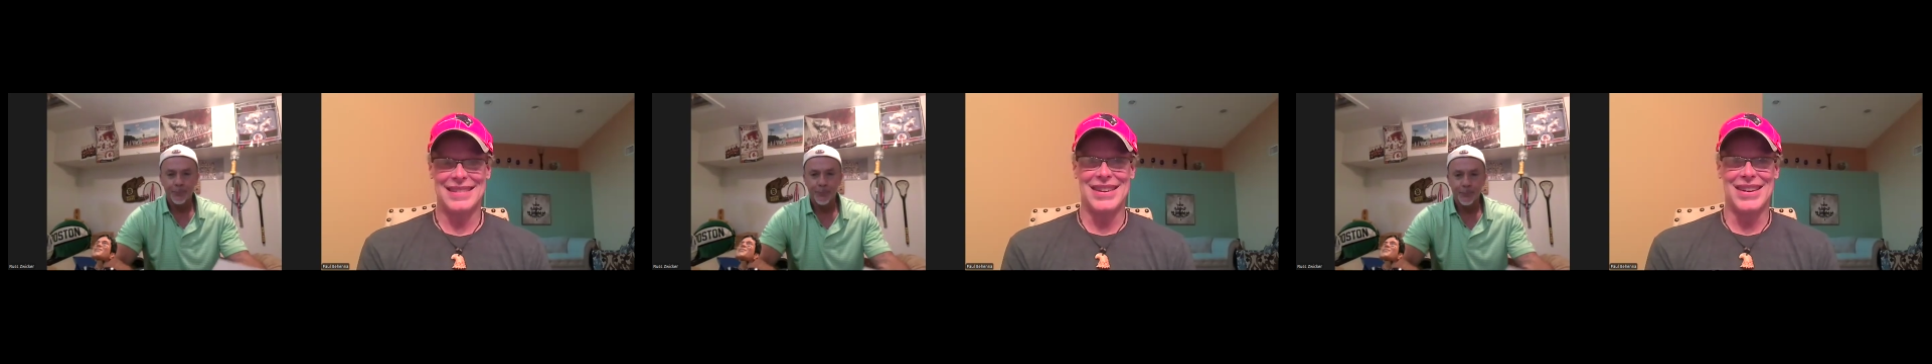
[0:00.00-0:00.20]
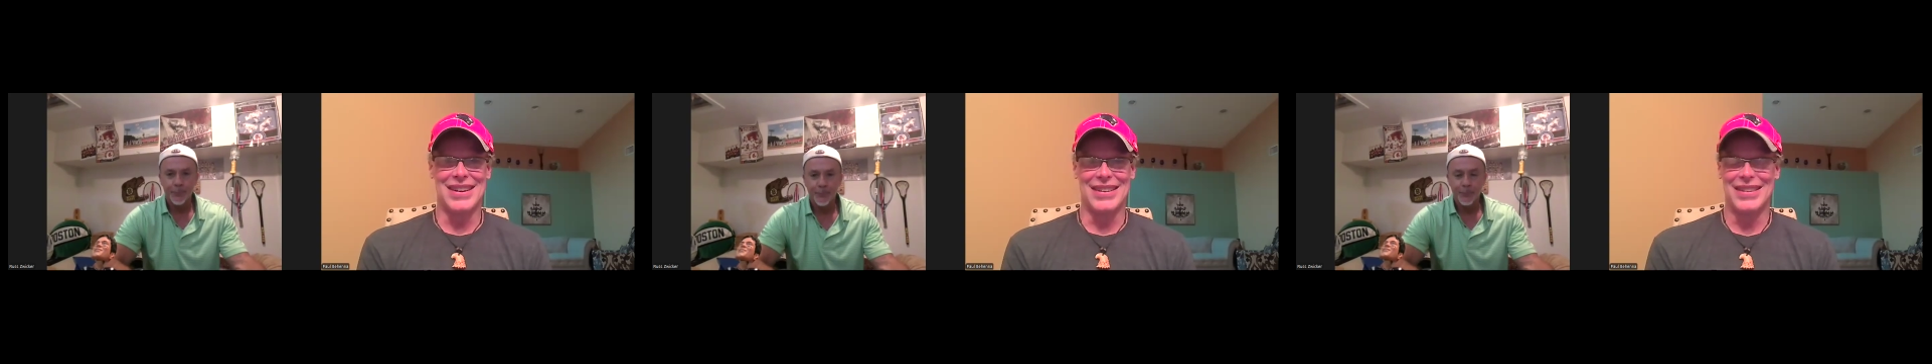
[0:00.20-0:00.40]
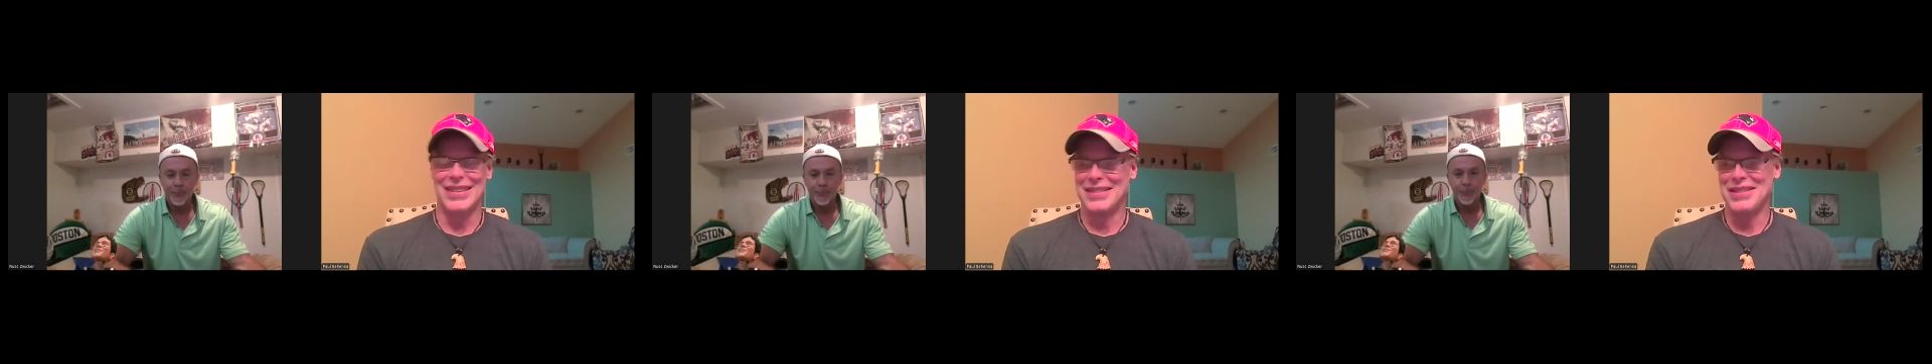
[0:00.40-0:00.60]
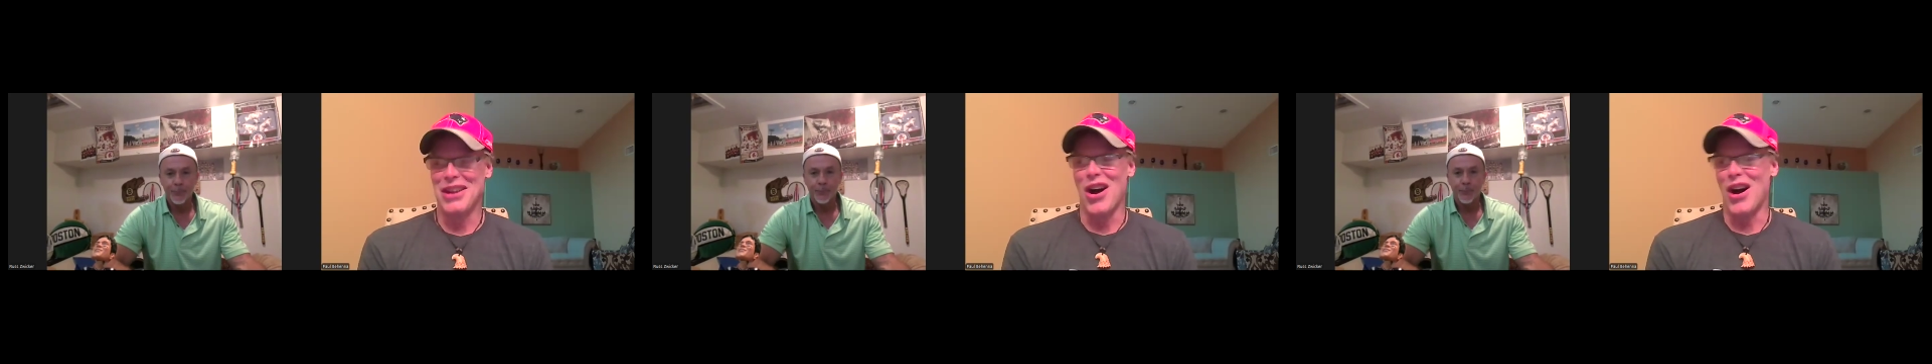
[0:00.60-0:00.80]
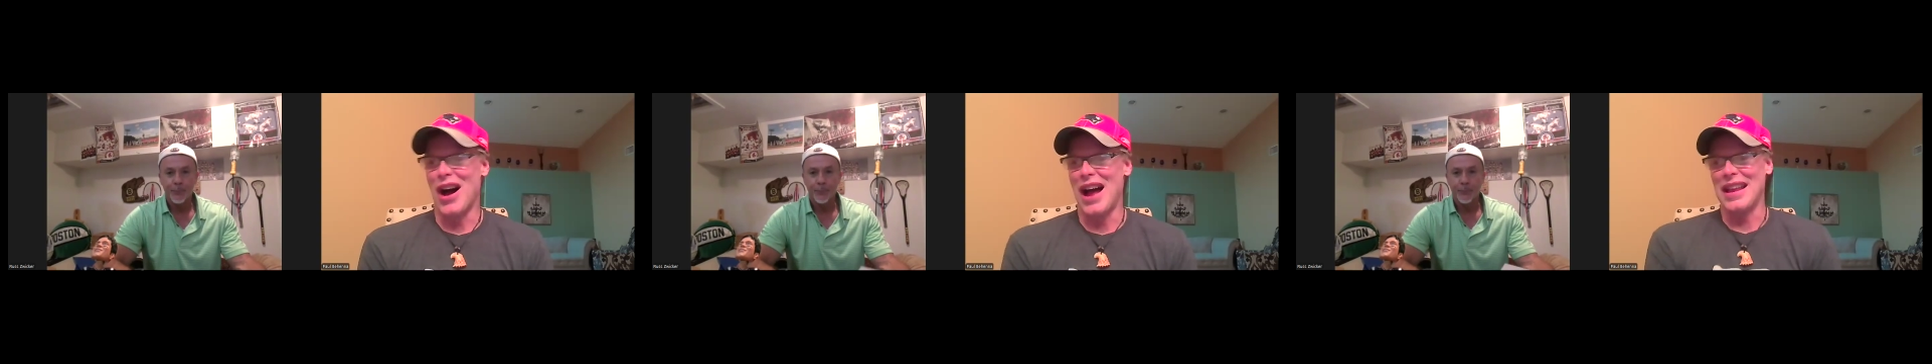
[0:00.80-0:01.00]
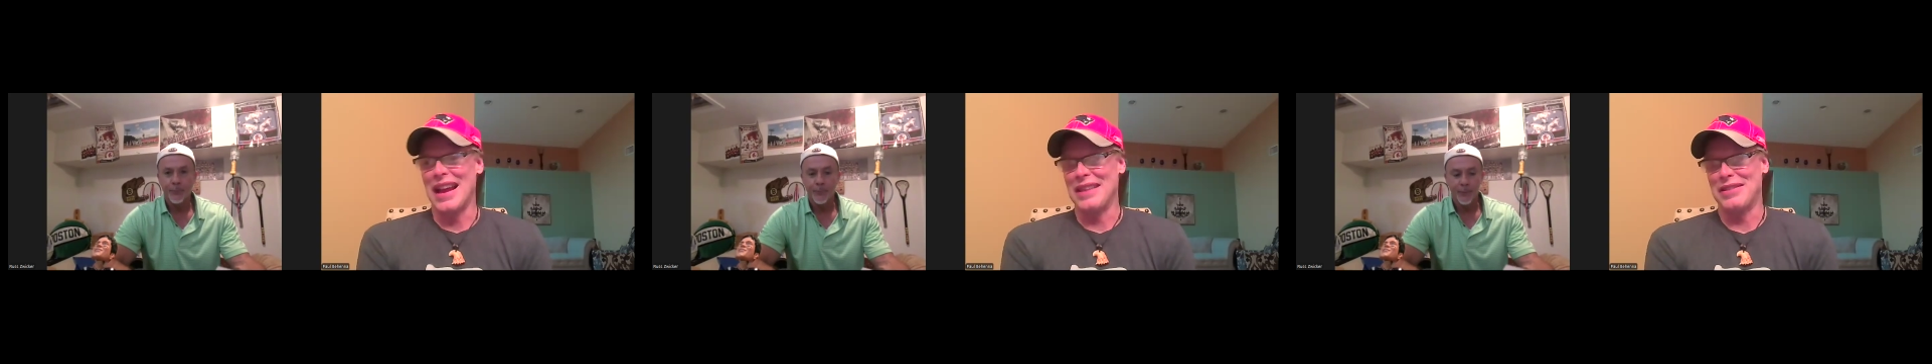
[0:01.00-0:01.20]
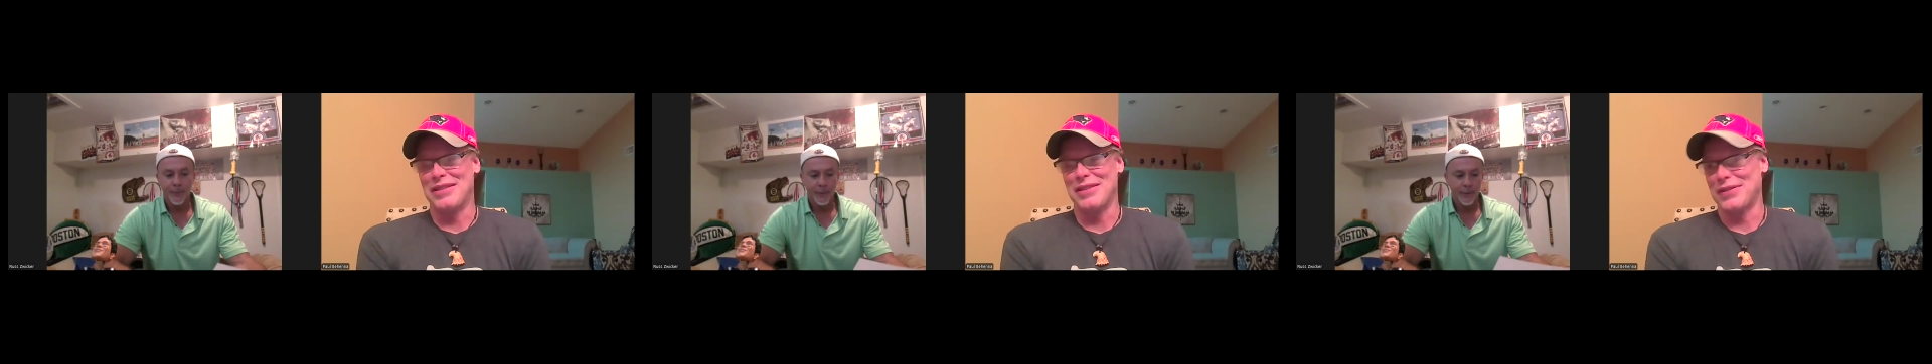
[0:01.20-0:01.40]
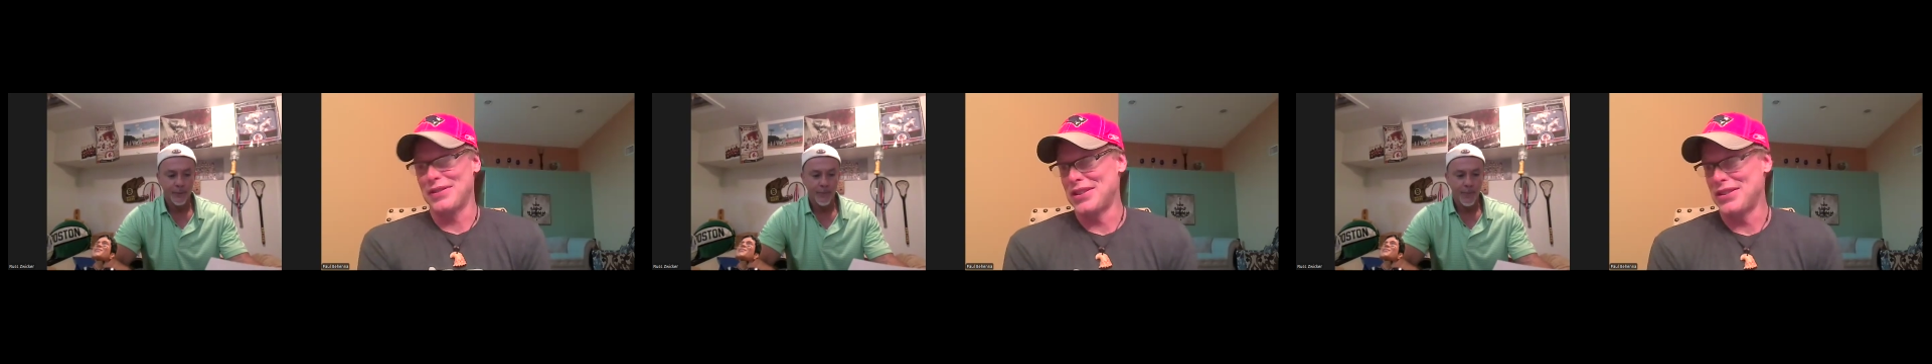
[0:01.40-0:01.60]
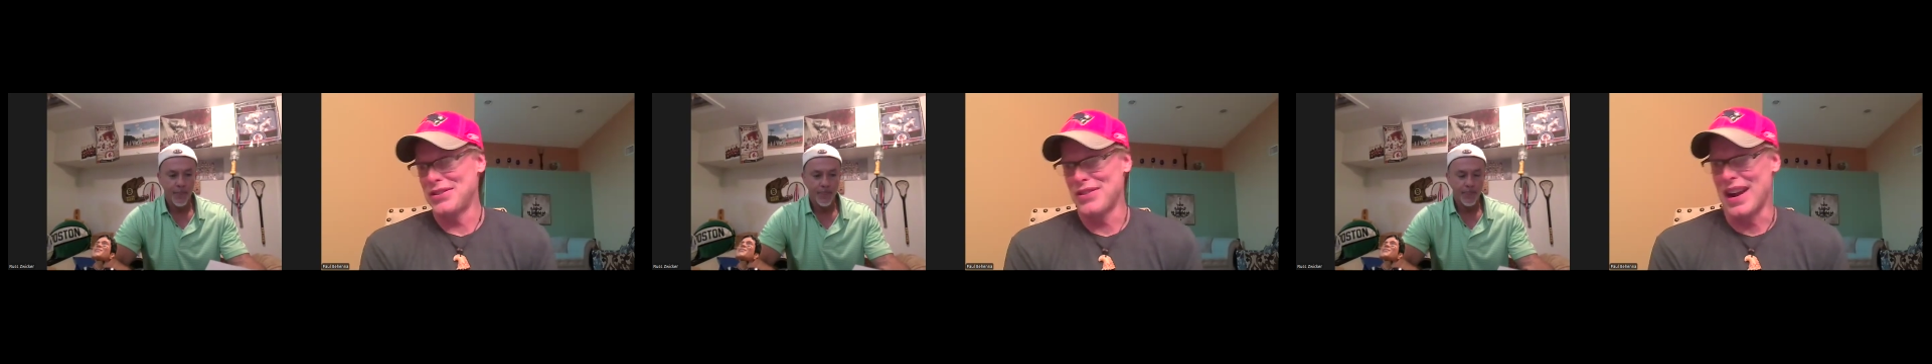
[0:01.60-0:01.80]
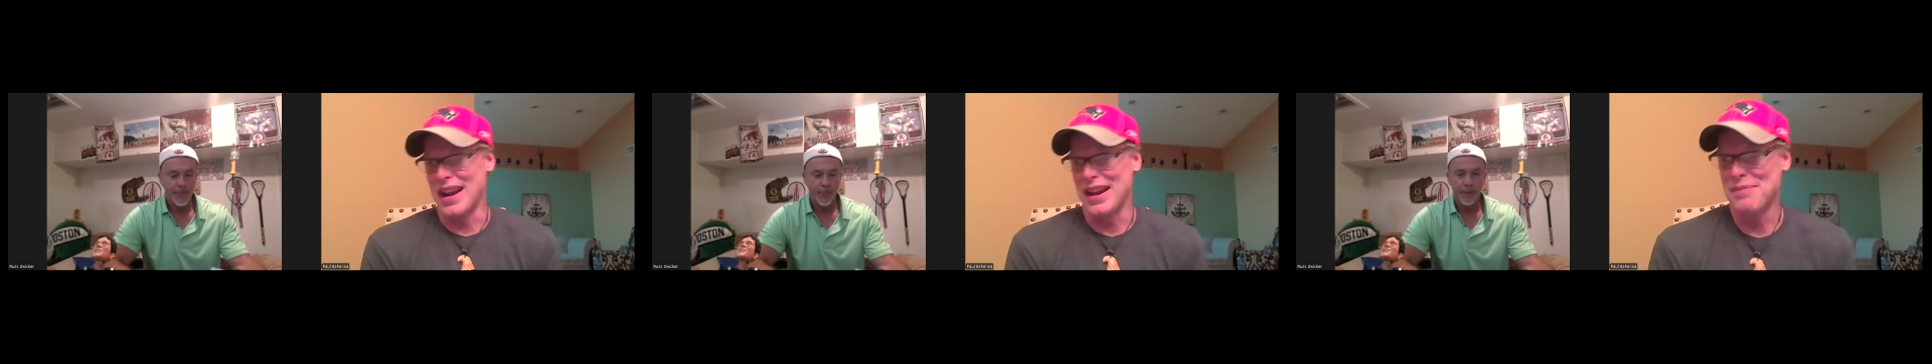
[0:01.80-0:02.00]
No. You're
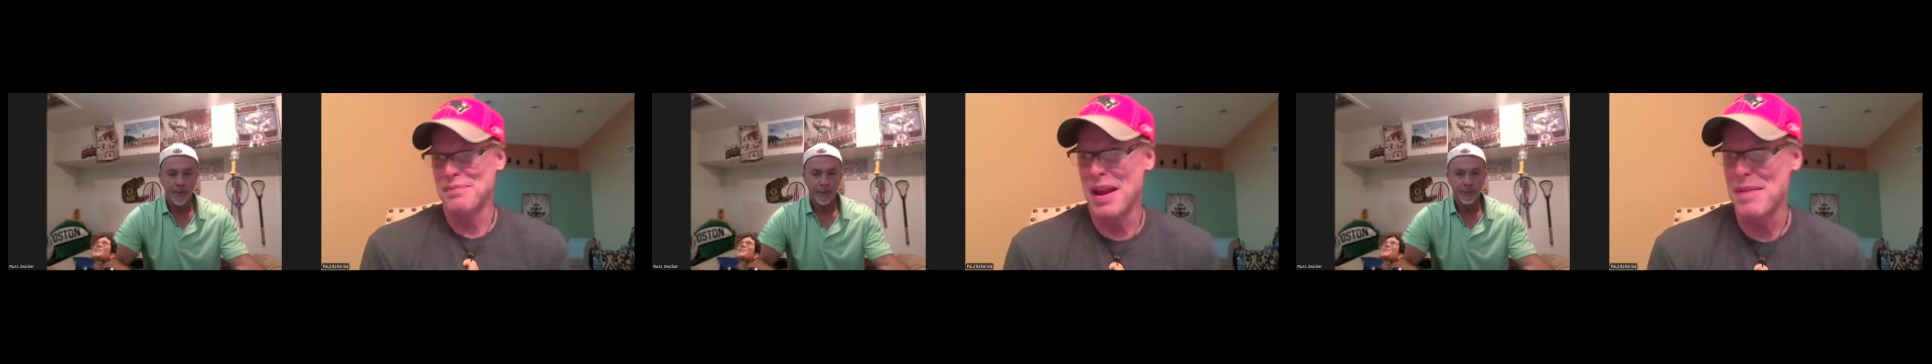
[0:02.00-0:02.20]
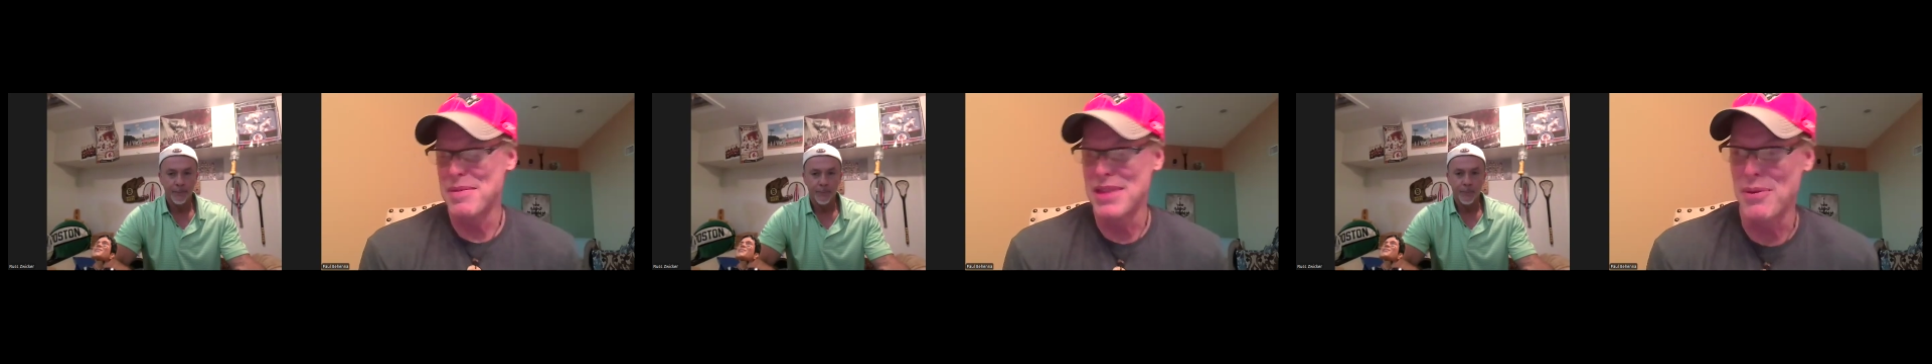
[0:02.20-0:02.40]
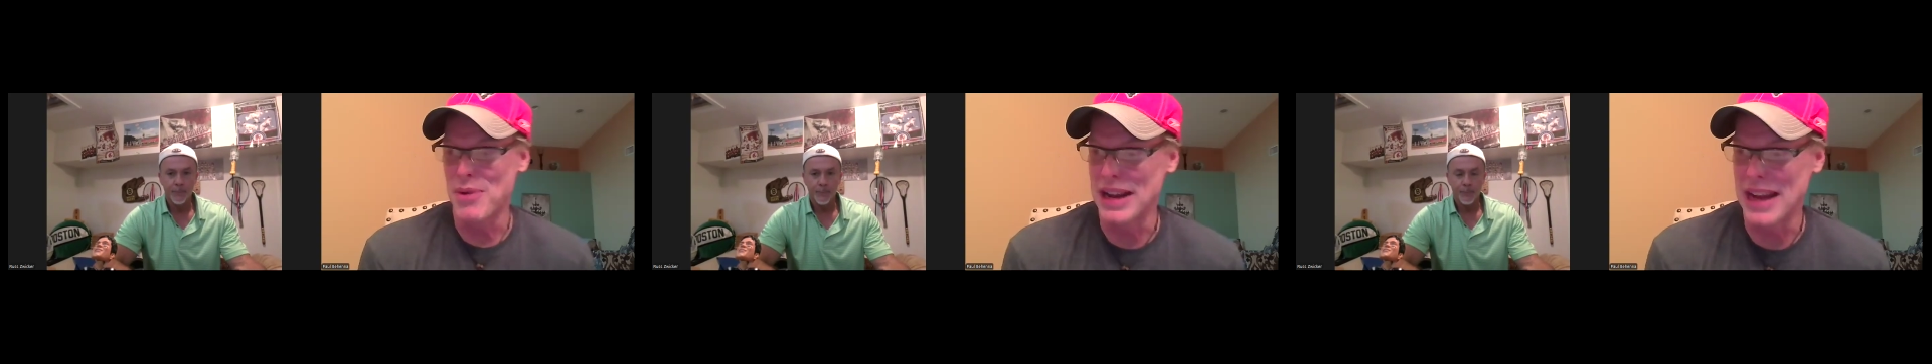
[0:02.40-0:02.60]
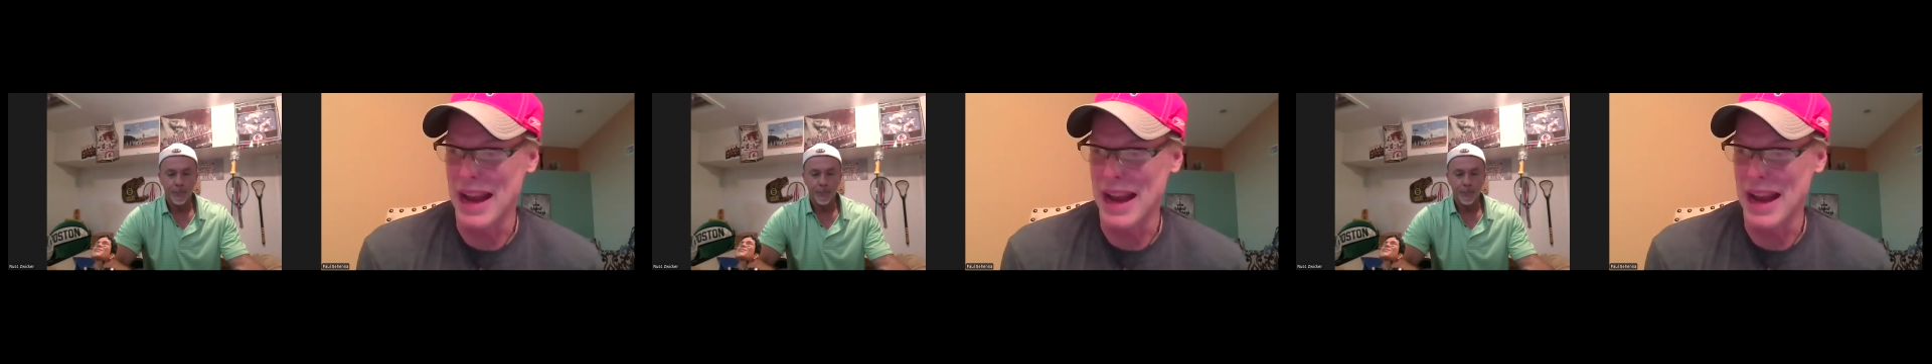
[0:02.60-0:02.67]
right. Maybe they win a